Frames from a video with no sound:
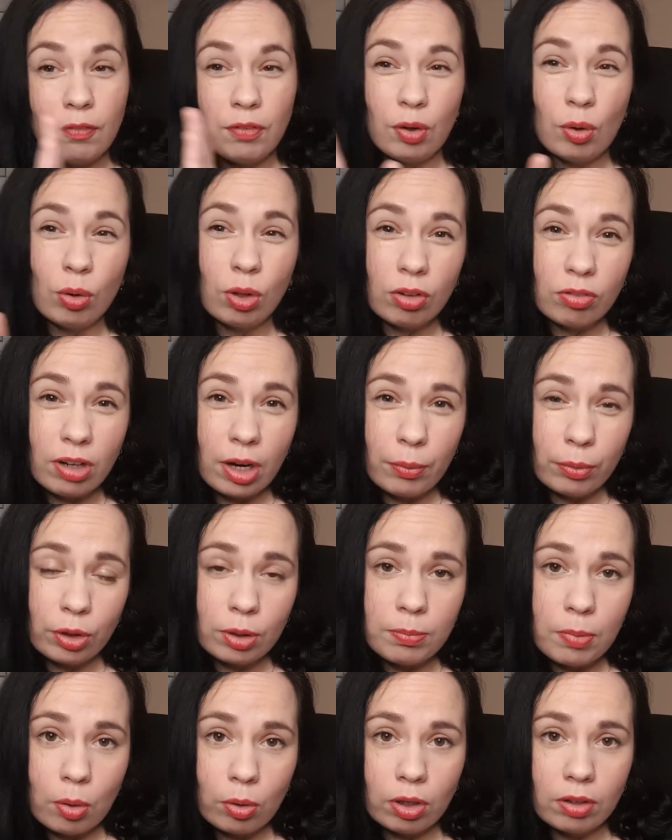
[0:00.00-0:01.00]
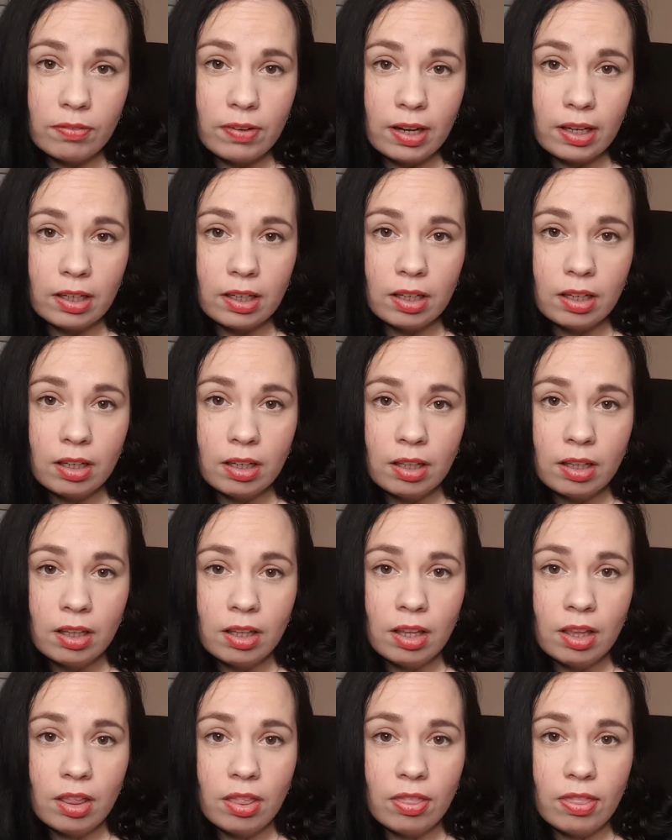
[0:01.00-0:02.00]
If you only write when you're motivated,
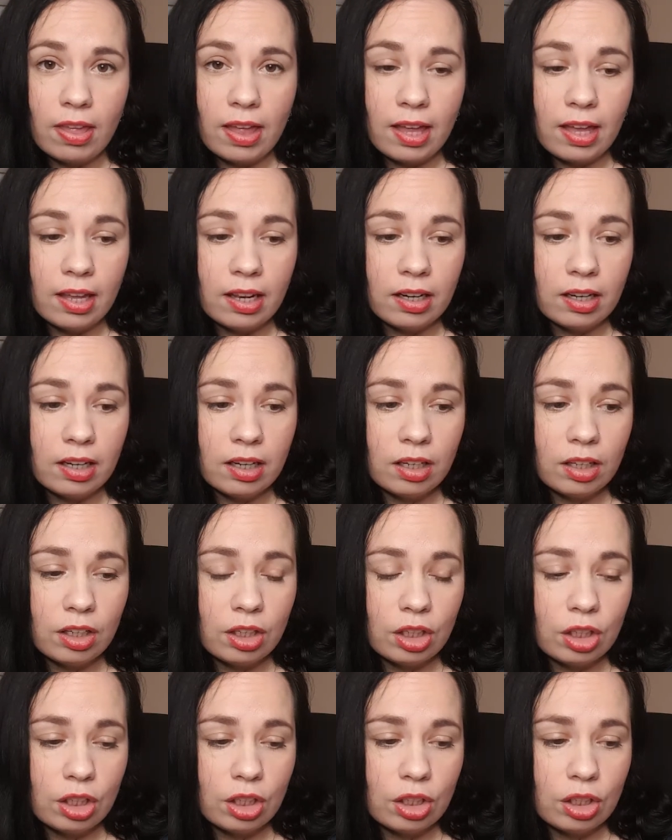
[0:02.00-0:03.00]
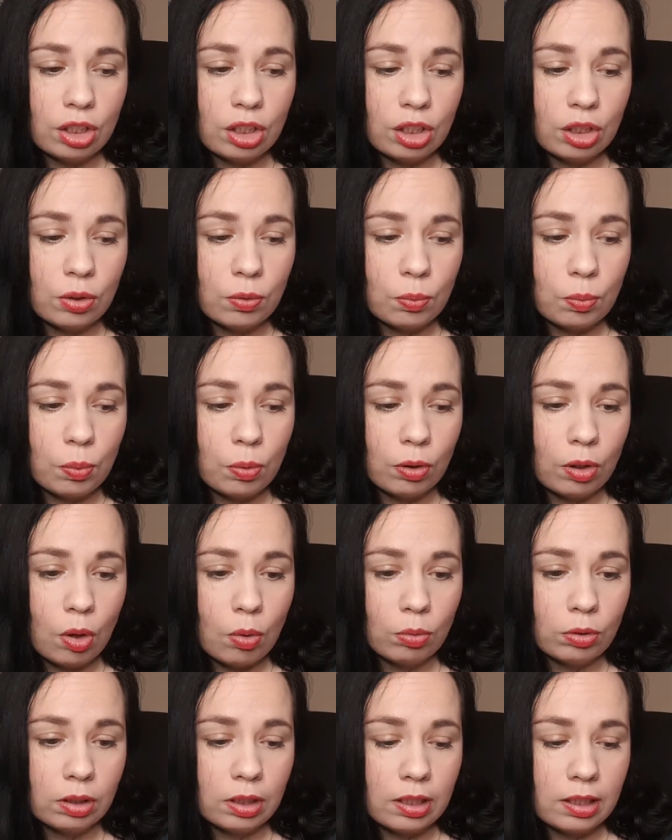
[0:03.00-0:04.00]
then you will
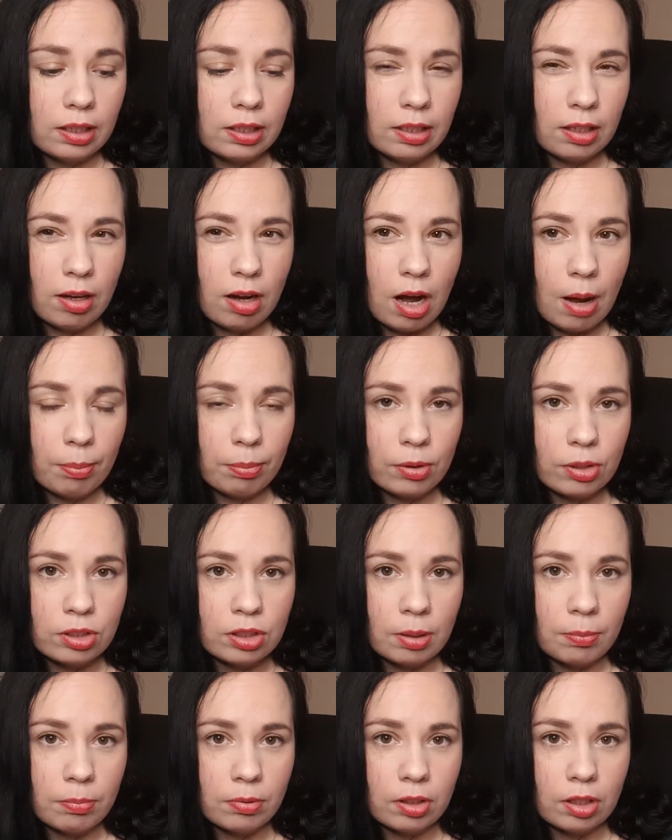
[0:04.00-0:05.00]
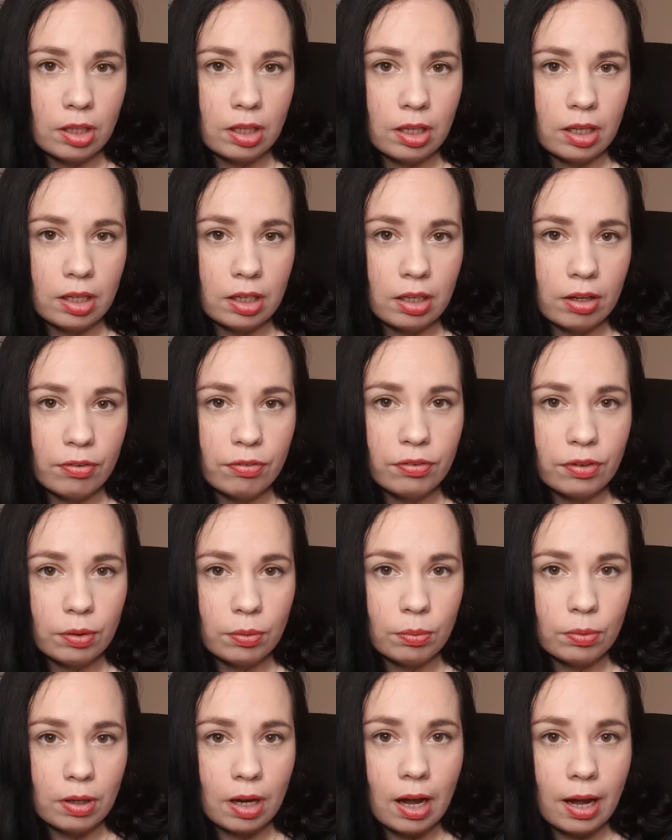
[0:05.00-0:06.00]
only accomplish something a
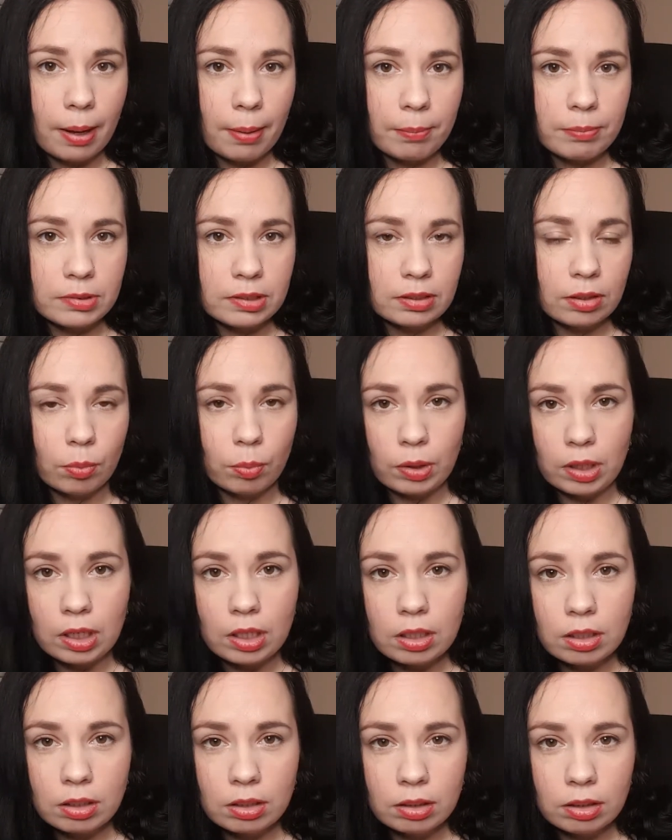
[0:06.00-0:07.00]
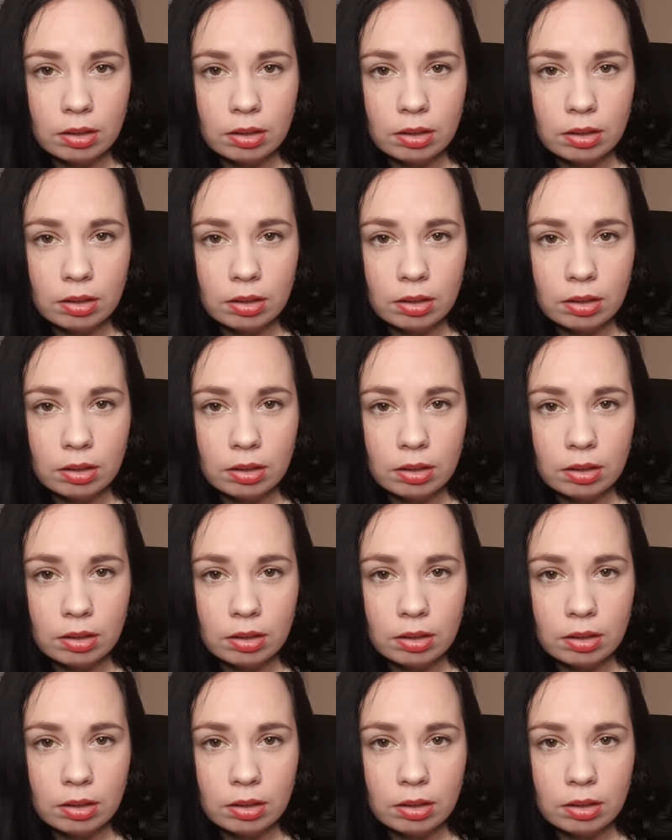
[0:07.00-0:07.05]
few times a week,